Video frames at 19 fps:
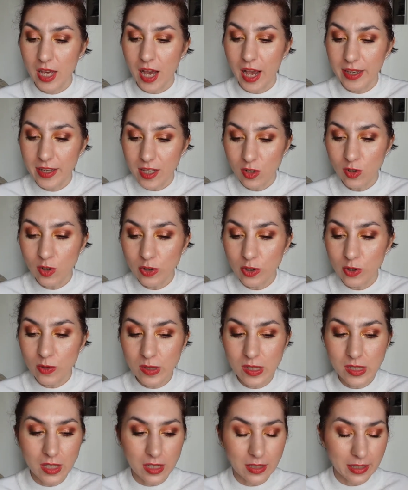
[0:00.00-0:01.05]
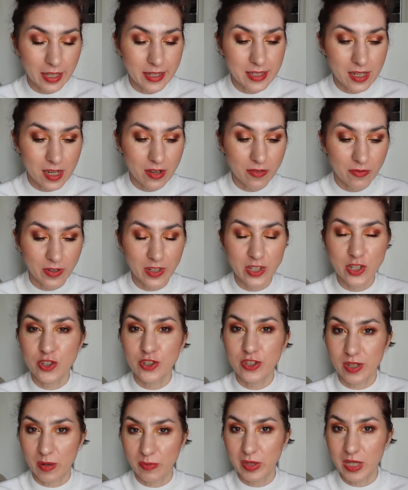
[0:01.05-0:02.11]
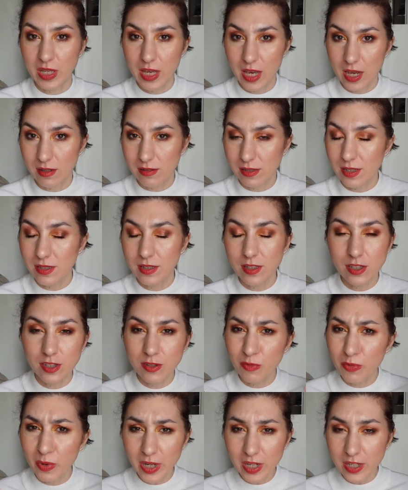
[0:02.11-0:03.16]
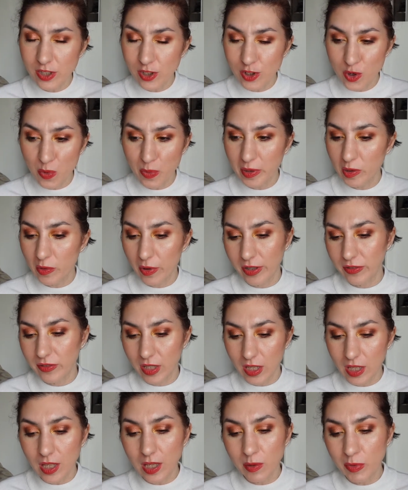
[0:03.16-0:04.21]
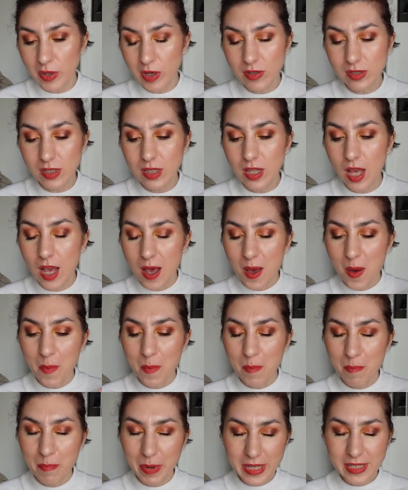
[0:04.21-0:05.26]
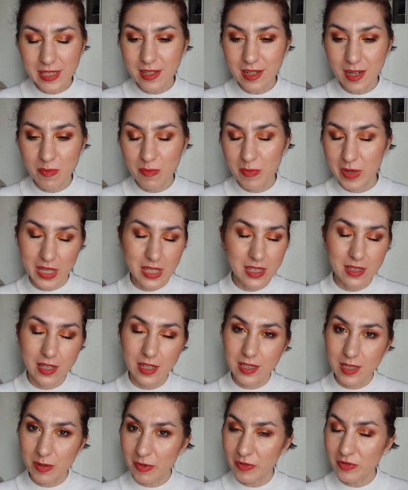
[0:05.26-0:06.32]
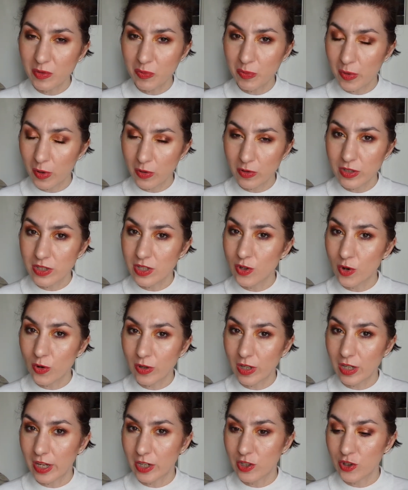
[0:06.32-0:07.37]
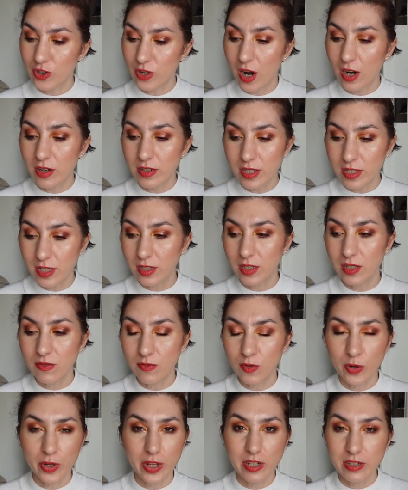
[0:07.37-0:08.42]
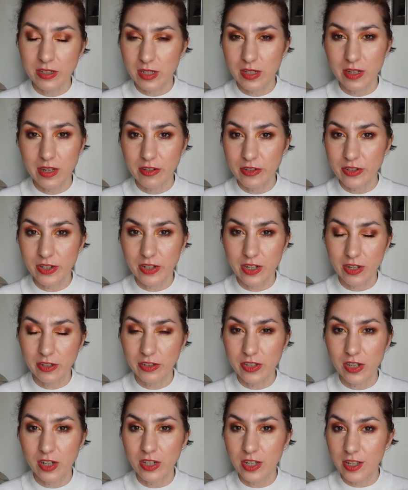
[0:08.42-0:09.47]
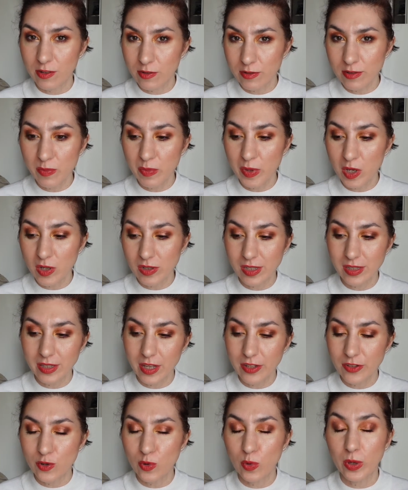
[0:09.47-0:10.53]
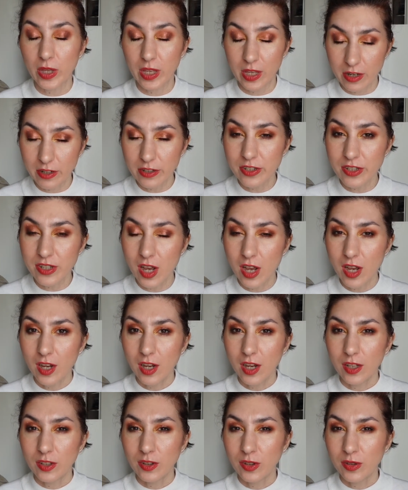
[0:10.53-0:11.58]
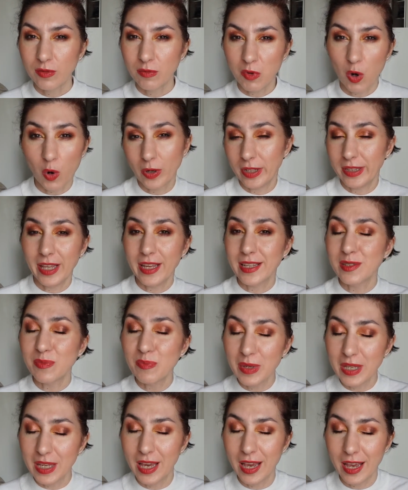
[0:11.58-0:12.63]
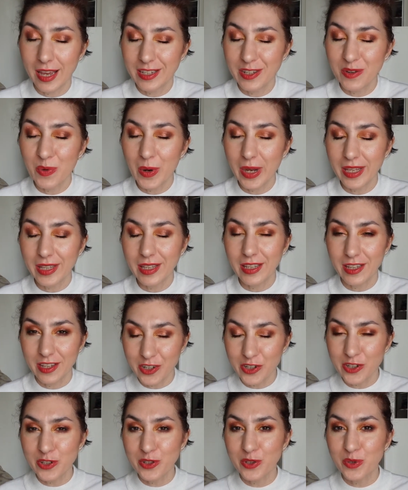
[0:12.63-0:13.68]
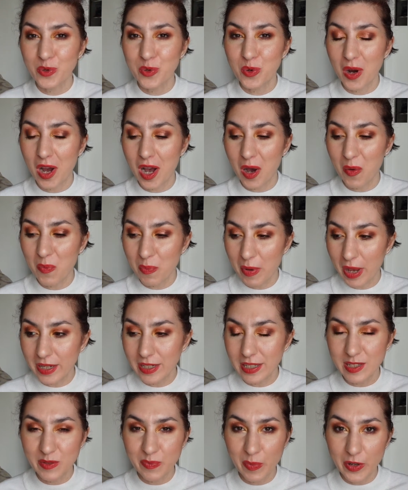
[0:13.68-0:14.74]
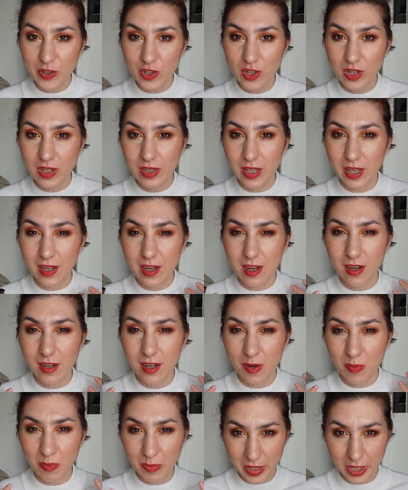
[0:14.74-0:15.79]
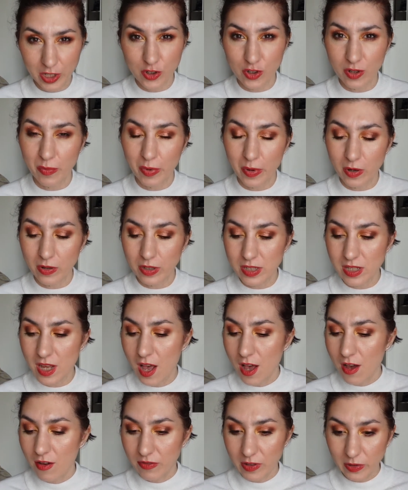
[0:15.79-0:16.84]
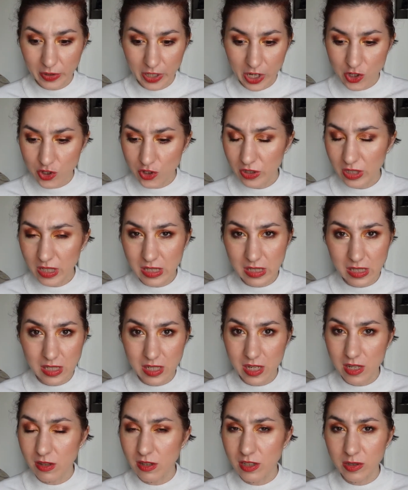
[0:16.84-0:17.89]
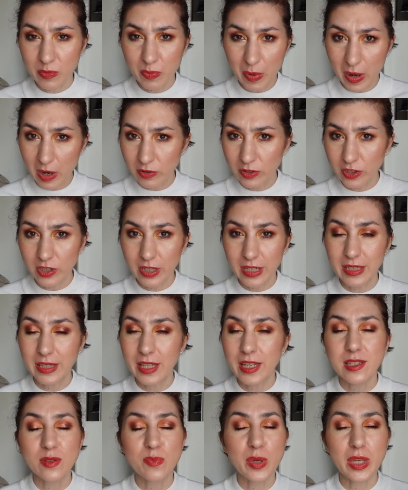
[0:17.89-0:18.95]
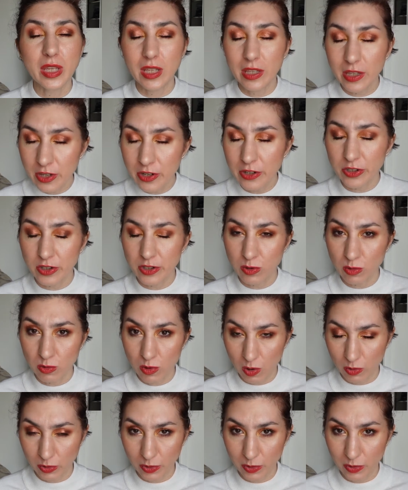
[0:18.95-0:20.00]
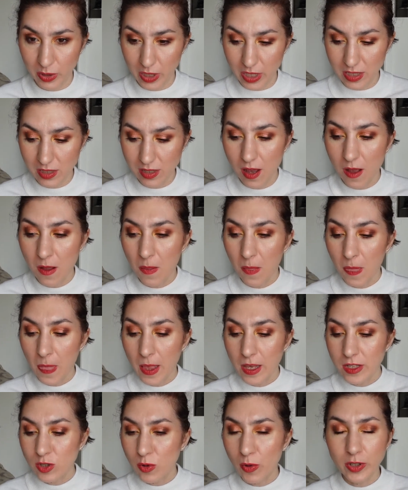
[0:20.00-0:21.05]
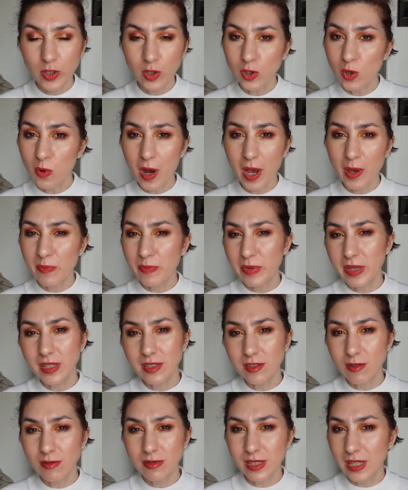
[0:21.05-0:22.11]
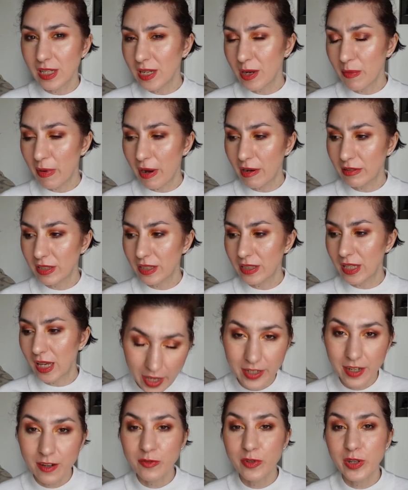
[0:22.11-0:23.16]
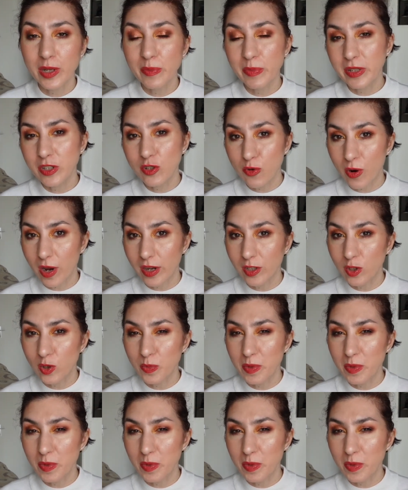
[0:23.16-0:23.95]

I cannot use it unless I have finished something else. It's a really stupid way of thinking because it basically means that some of the products in your collection are sitting for years and years and years unused because it takes you years or it takes me anyway years to uh, pen especially like complexion products foundation concealer powder it takes me years to go through these so I don't know why I'm being so silly about it and I've really been trying to